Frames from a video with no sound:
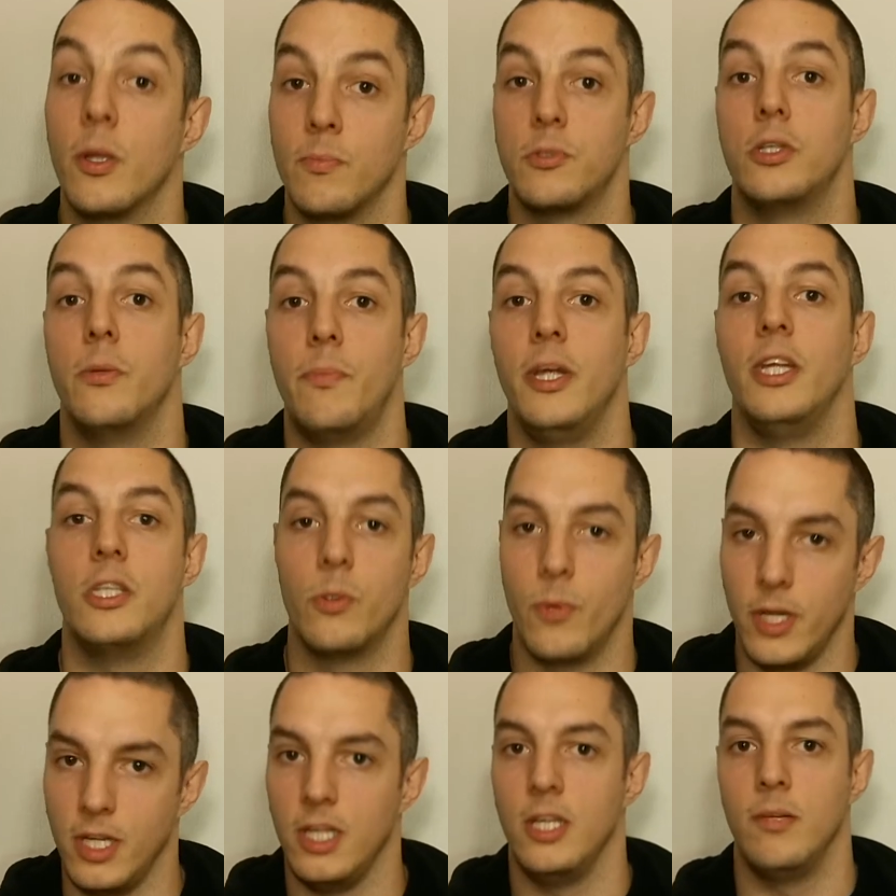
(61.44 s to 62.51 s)
it comes to Peter
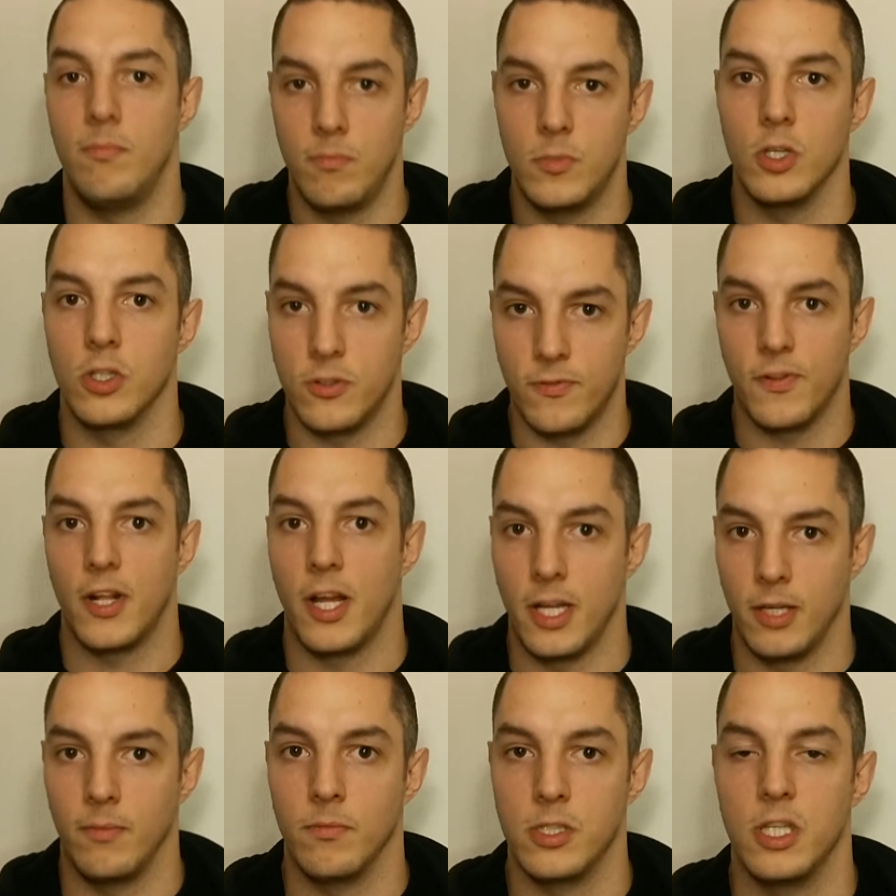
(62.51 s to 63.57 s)
when he does
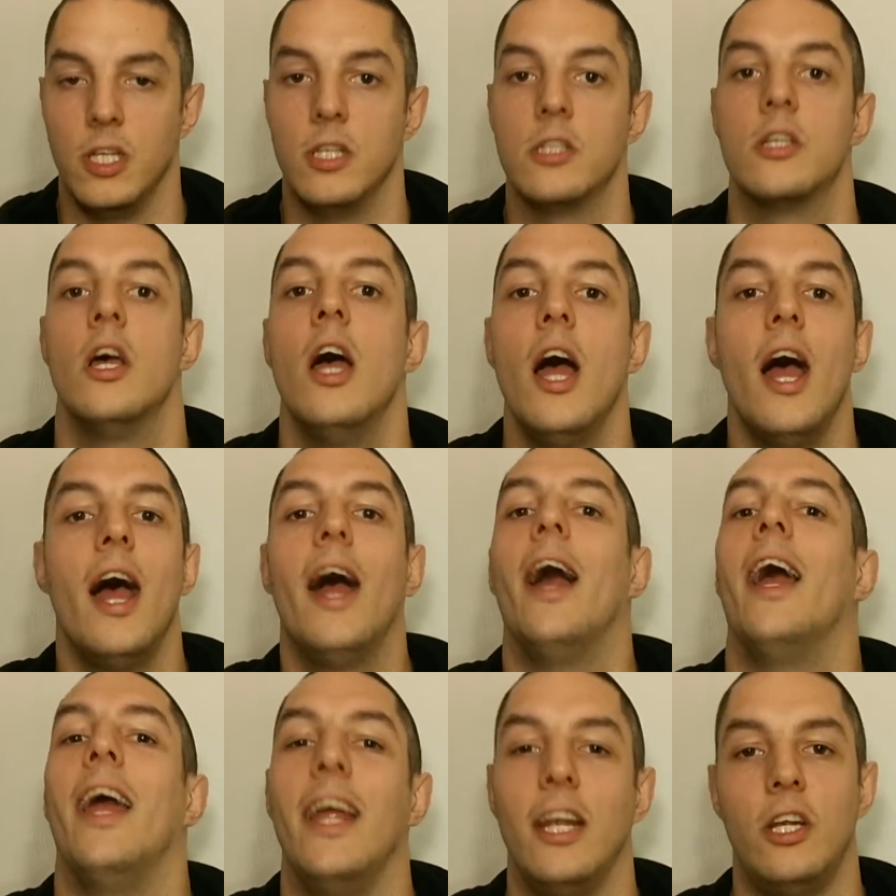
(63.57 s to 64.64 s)
flying scenes.
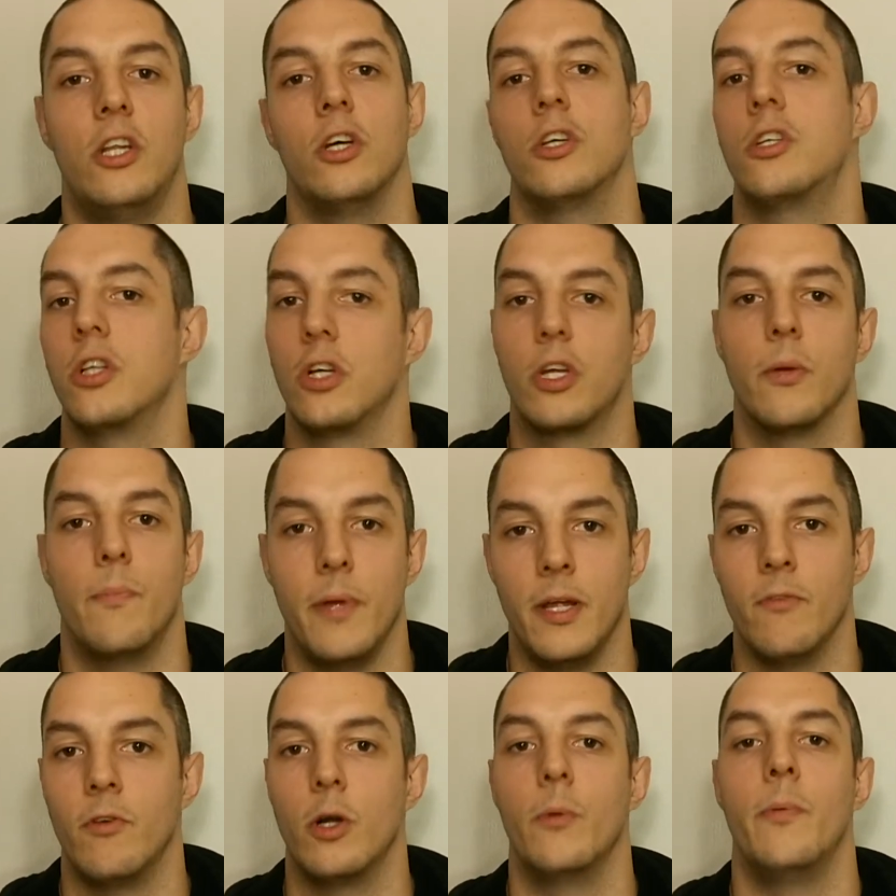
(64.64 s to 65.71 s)
It does look a
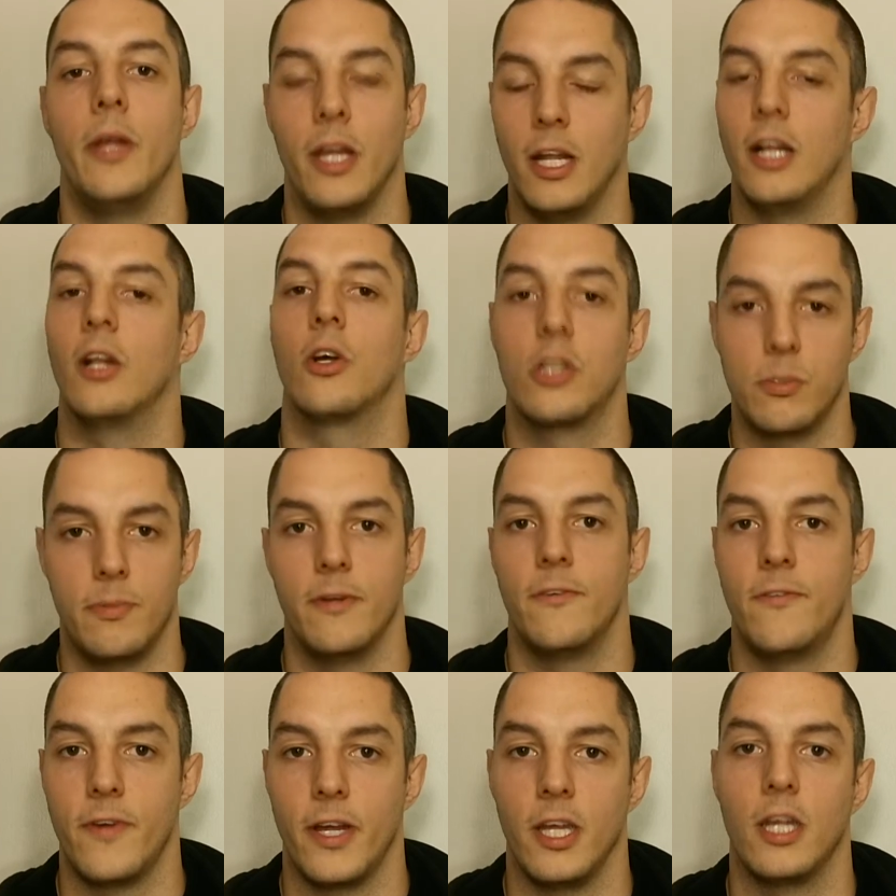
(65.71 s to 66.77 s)
bit ropey. It looks a
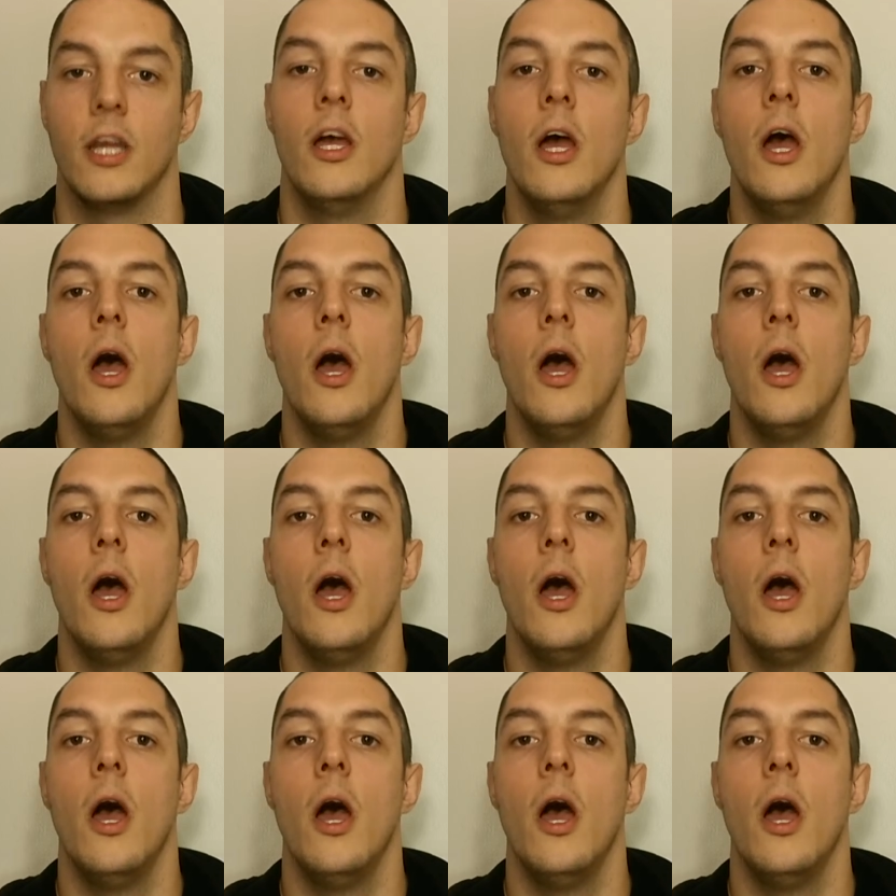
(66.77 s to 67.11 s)
bit fake.